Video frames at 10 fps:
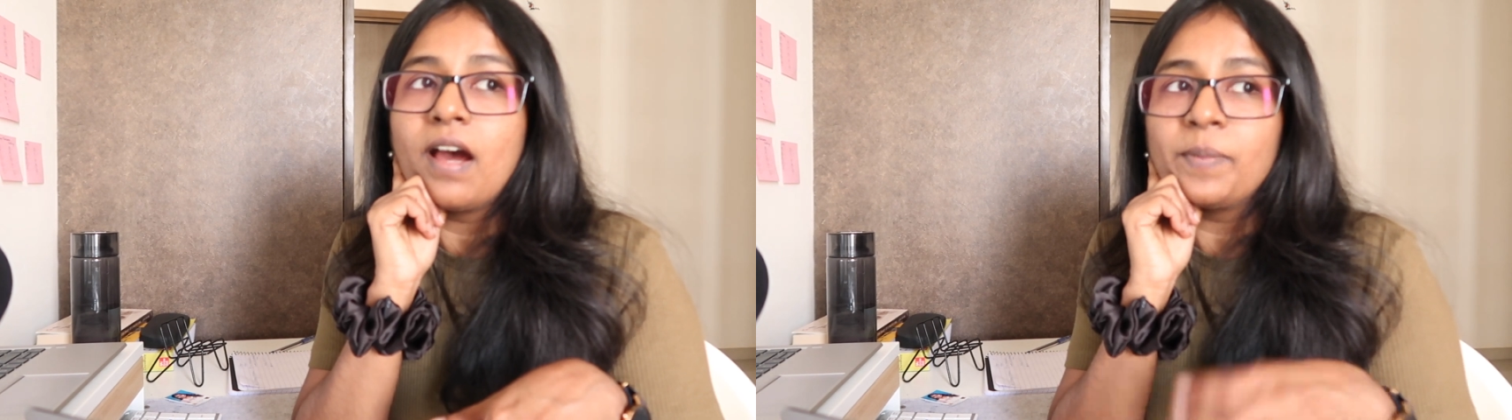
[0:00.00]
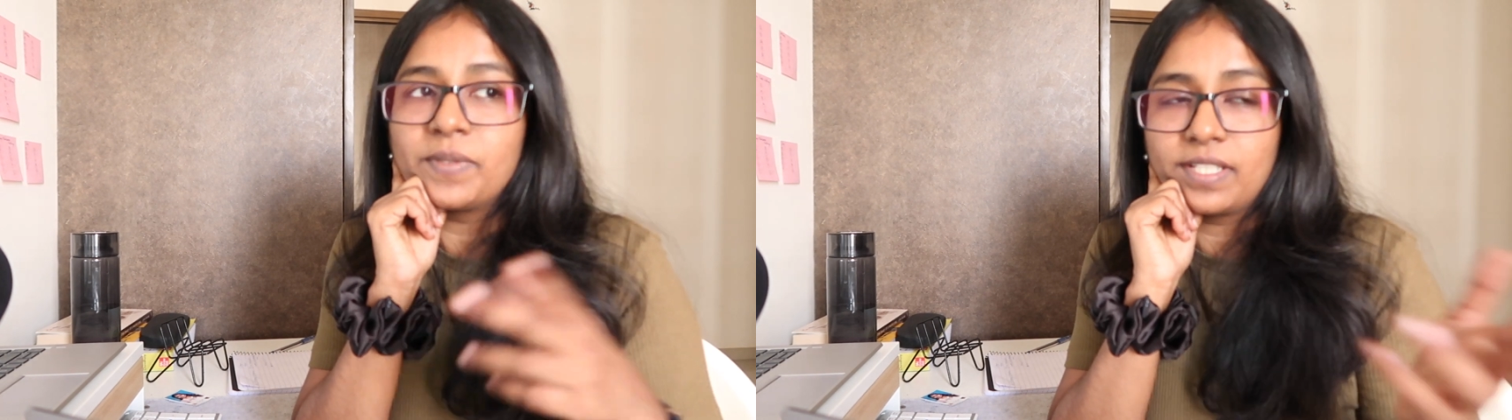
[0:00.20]

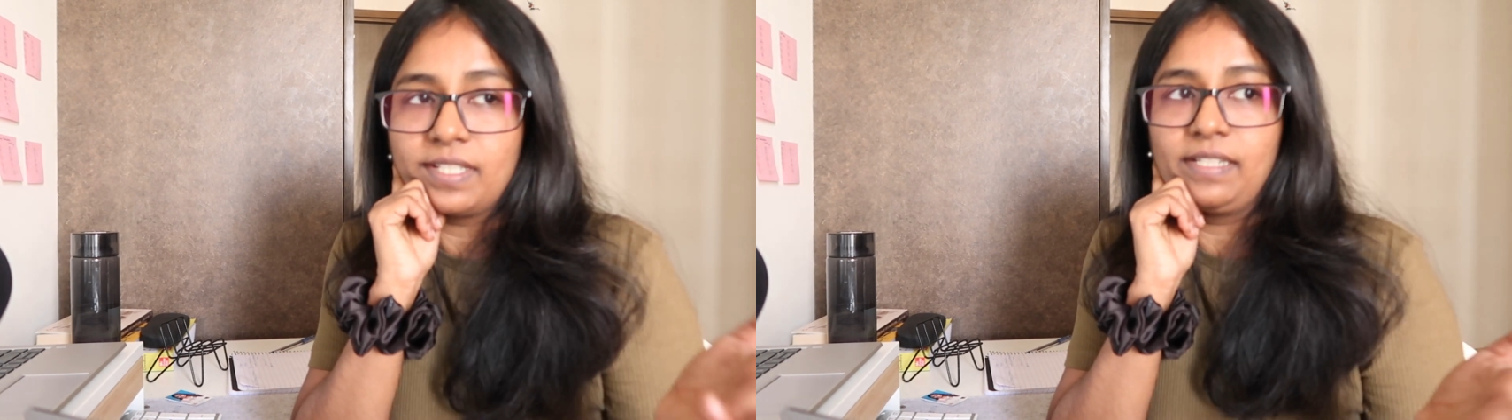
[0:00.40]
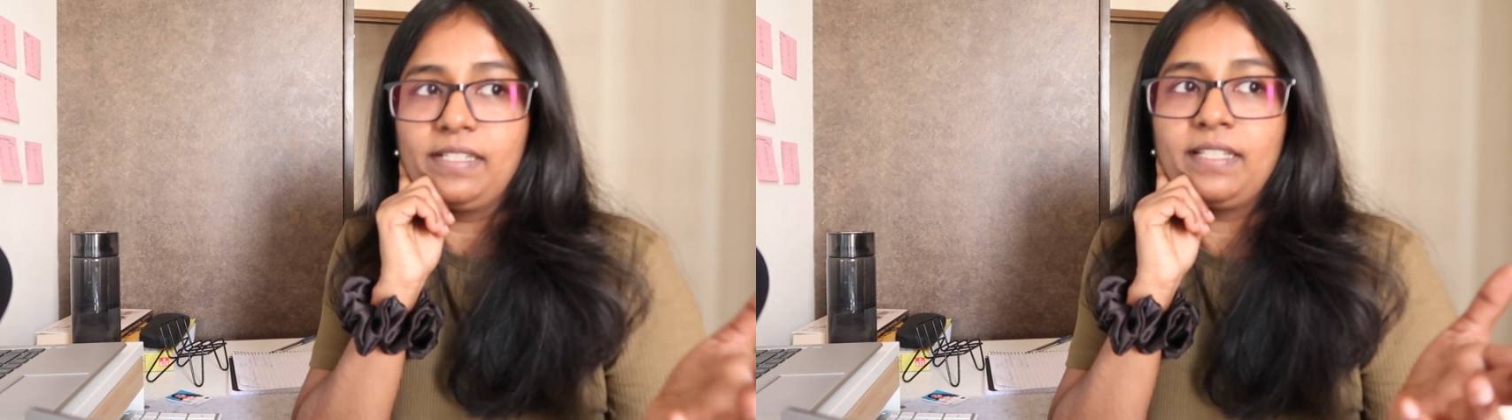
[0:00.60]

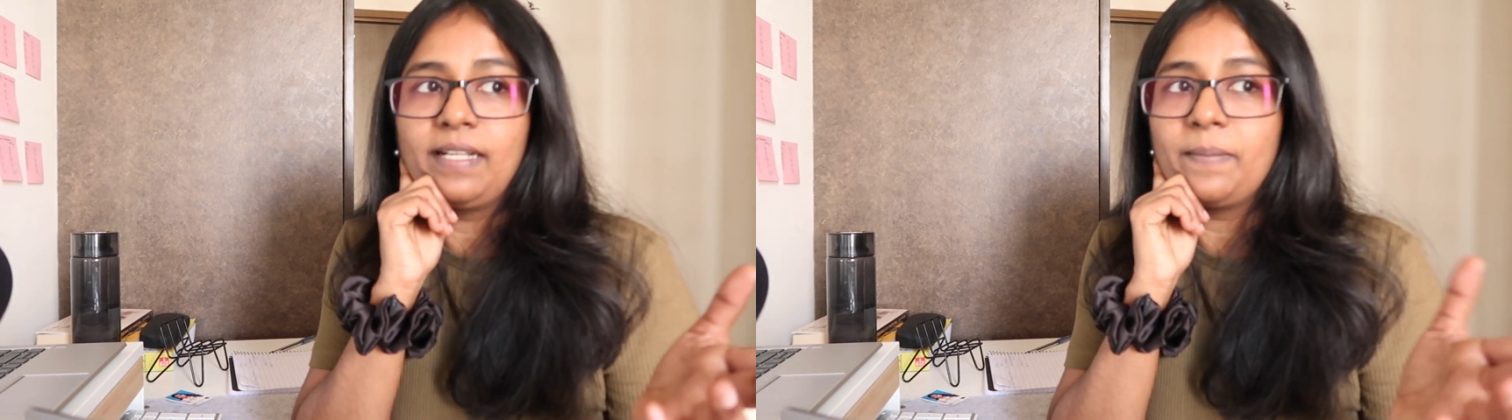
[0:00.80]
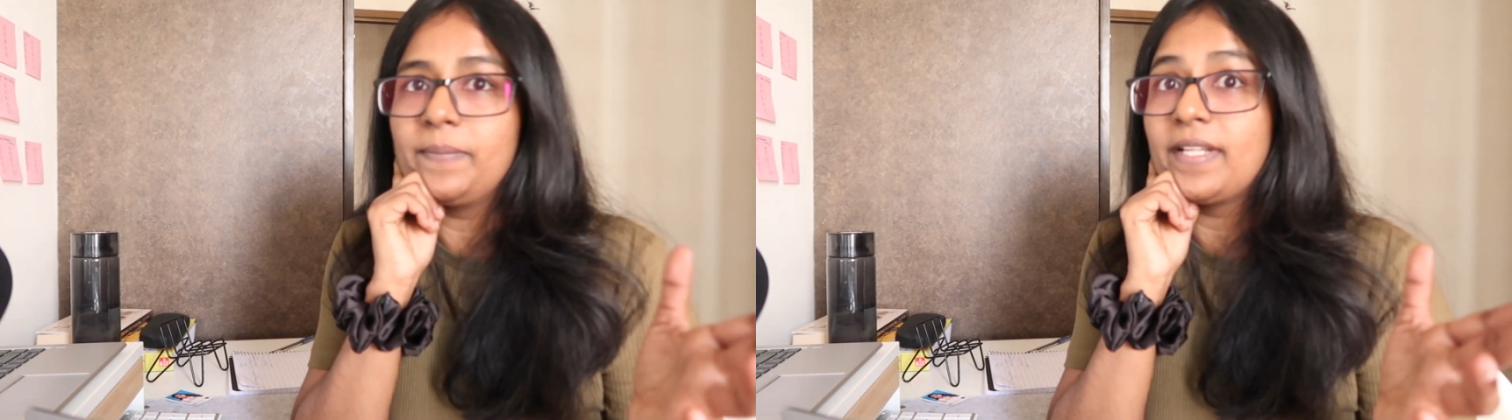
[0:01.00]
upskill that
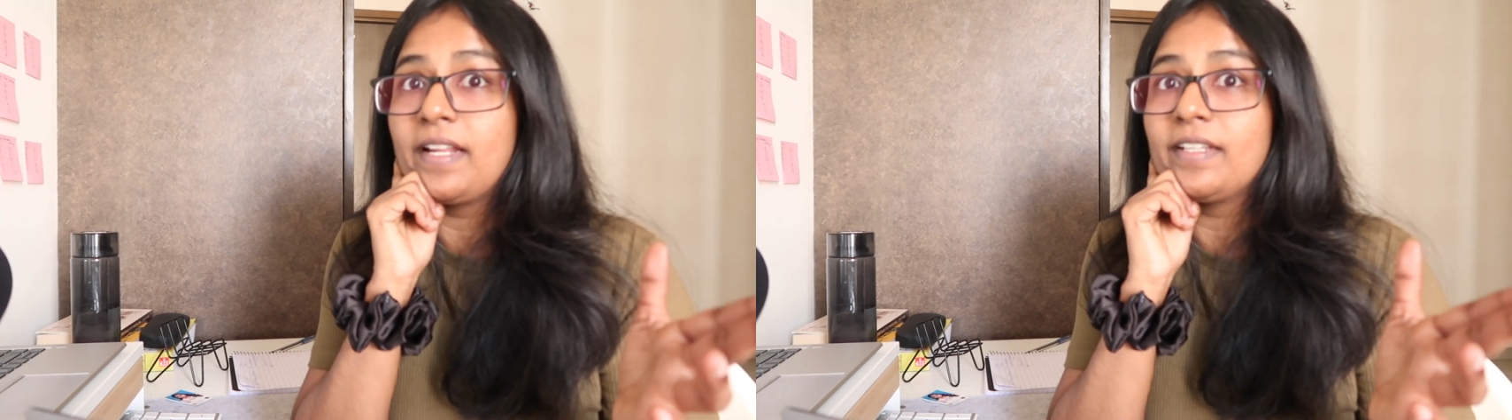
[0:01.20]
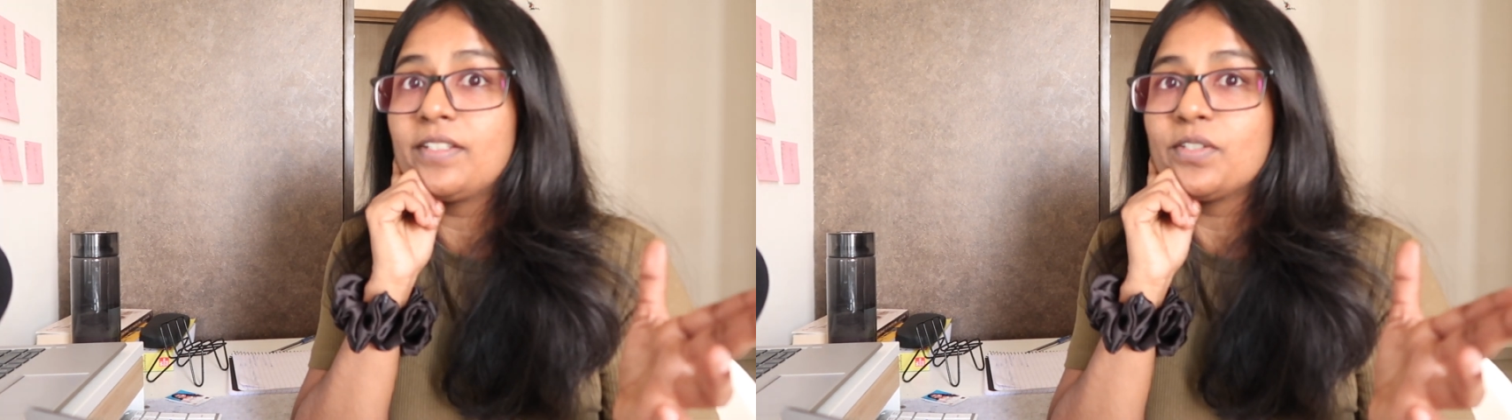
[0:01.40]
I'm
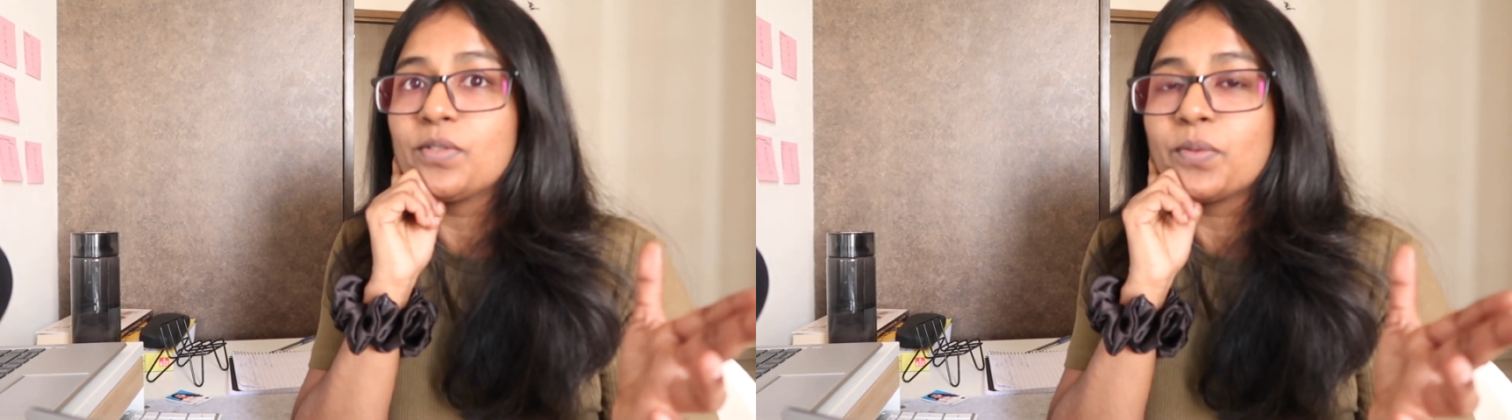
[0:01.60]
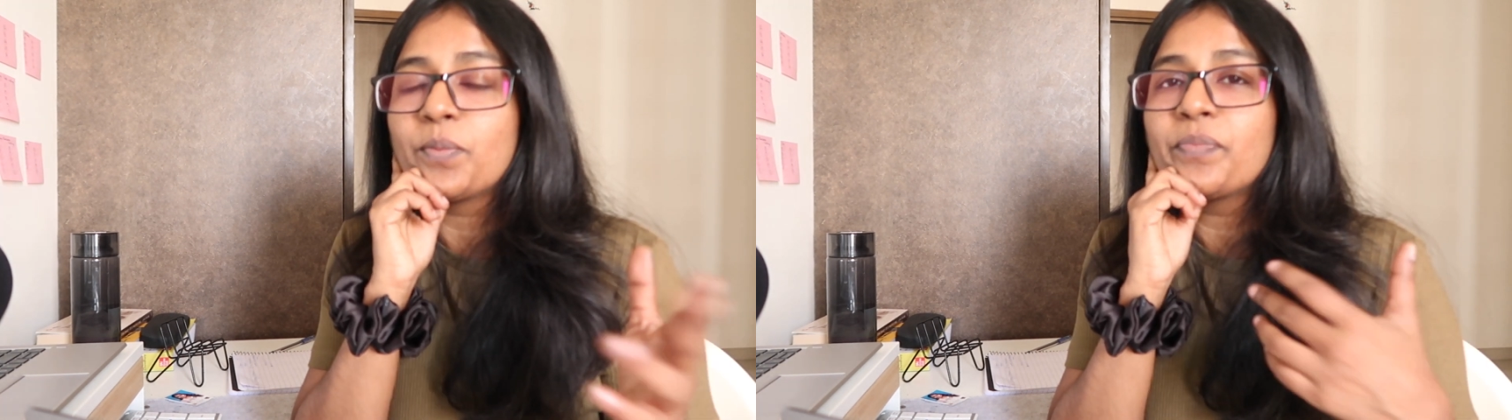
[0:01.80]
planning to do.